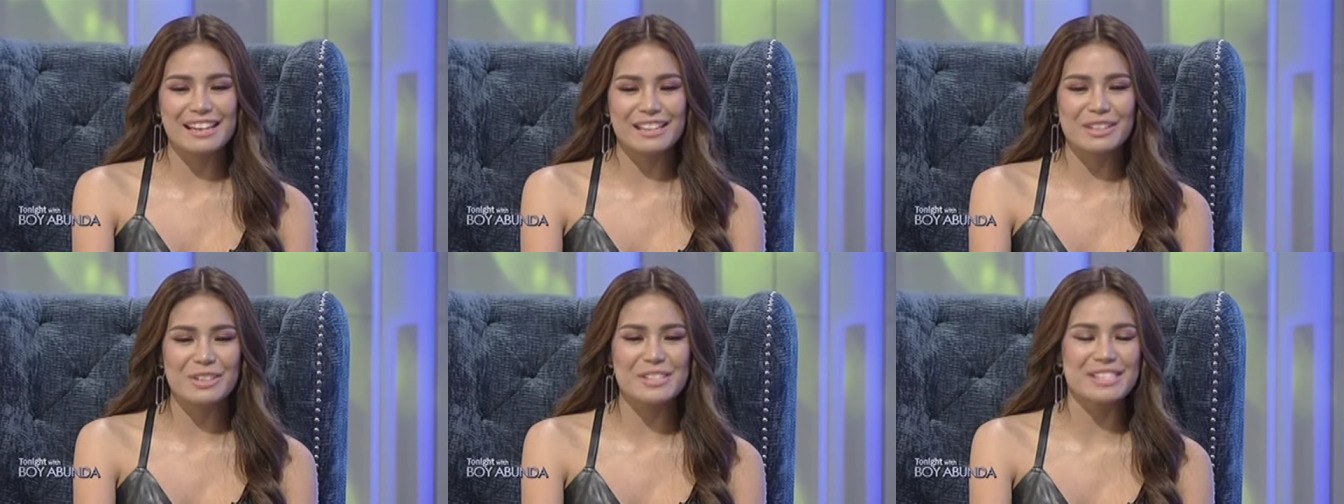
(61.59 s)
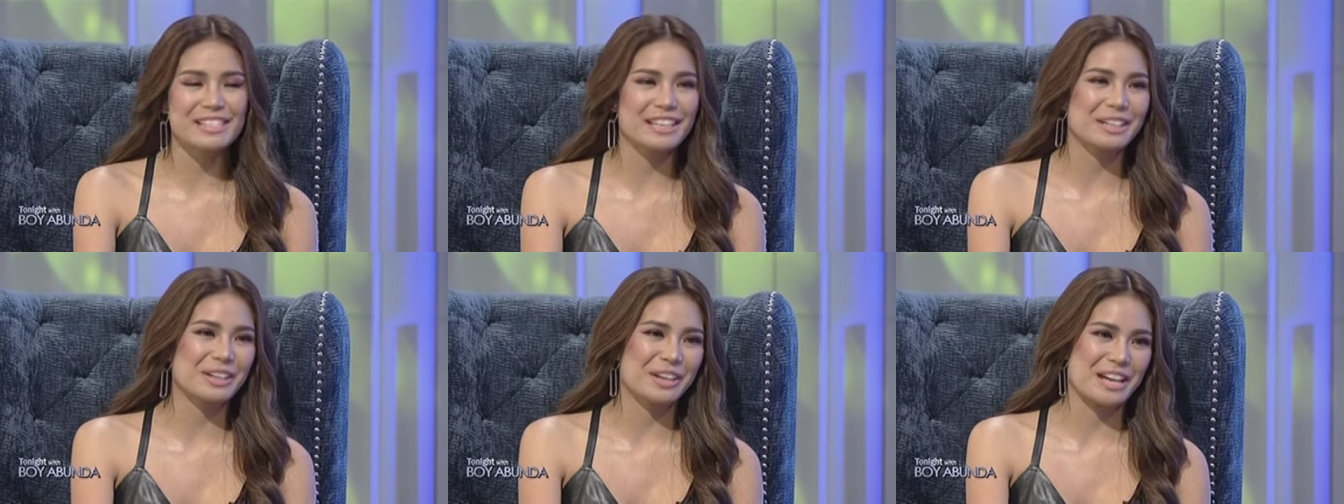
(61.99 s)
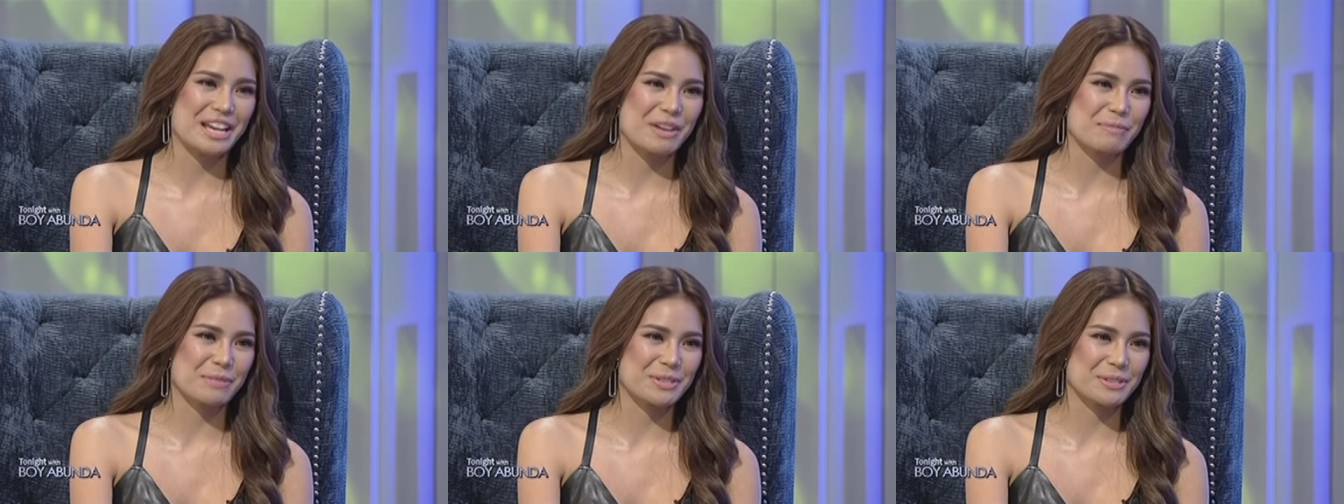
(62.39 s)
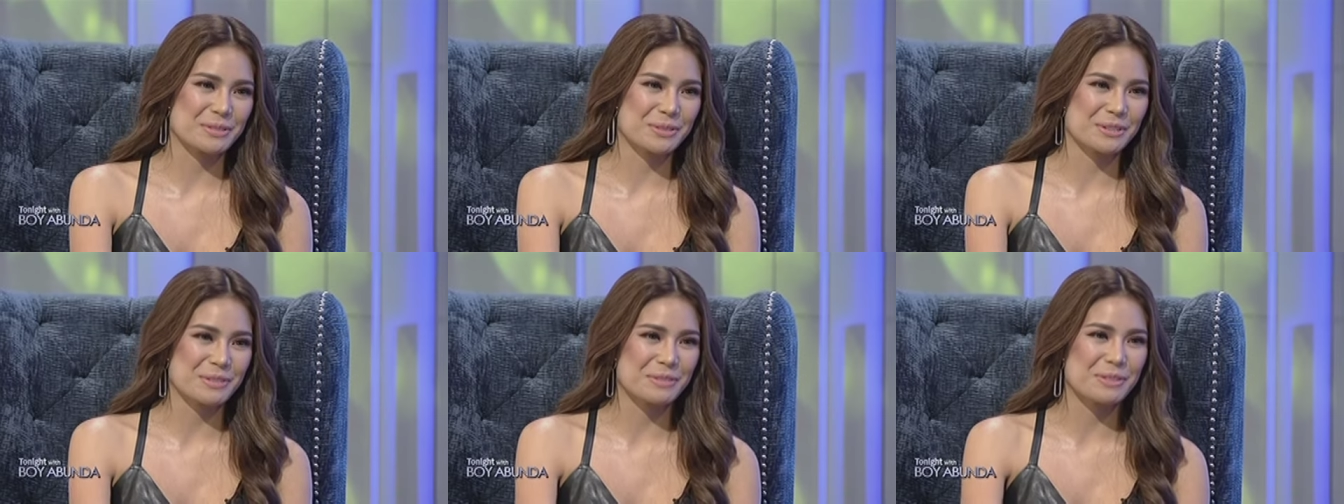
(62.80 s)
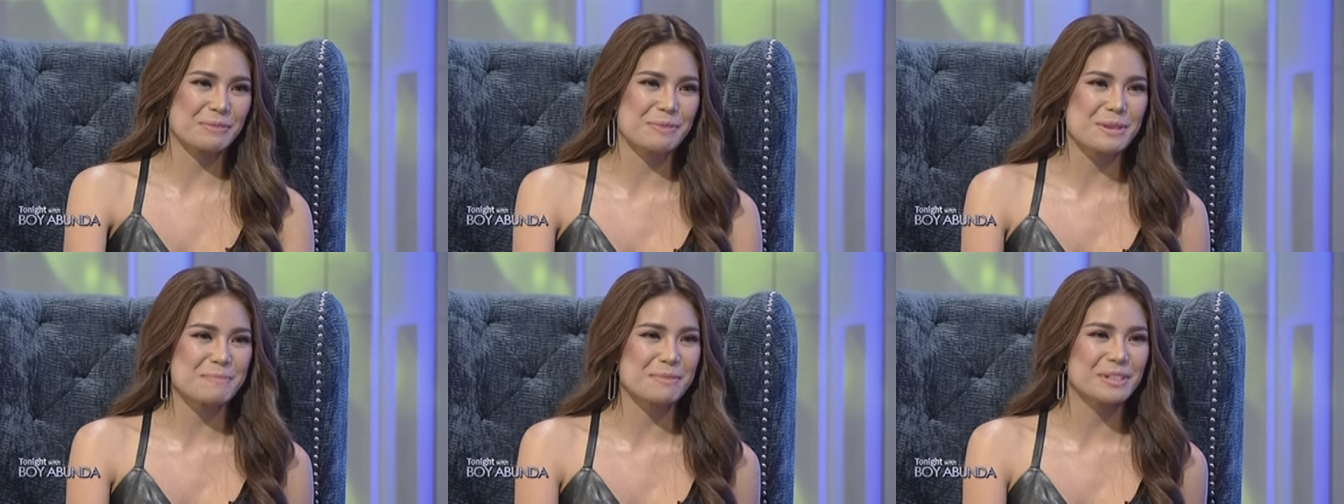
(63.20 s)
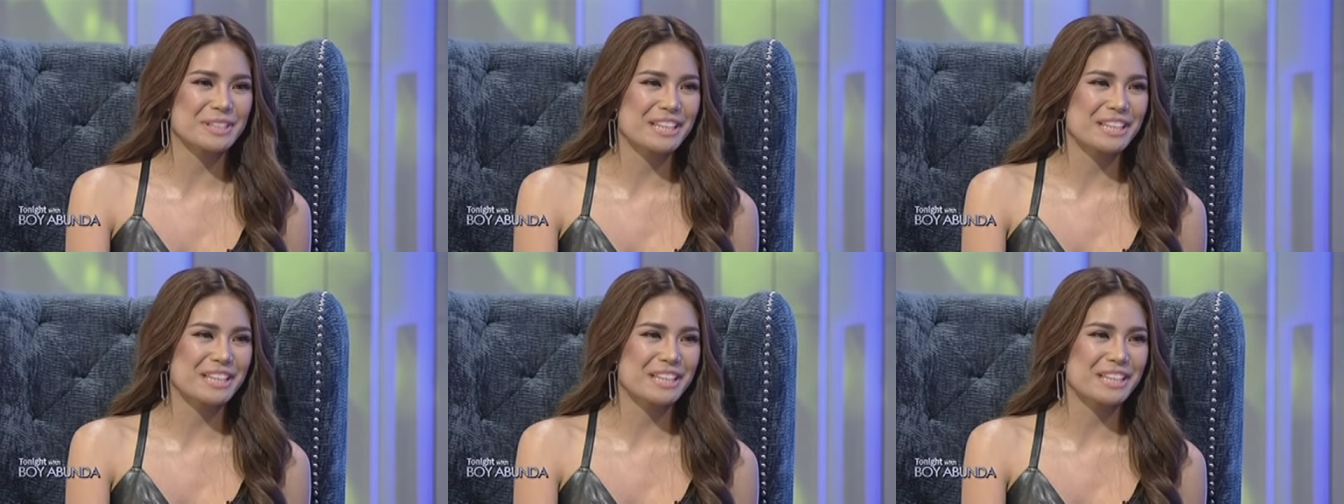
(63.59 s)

consider him as one of the people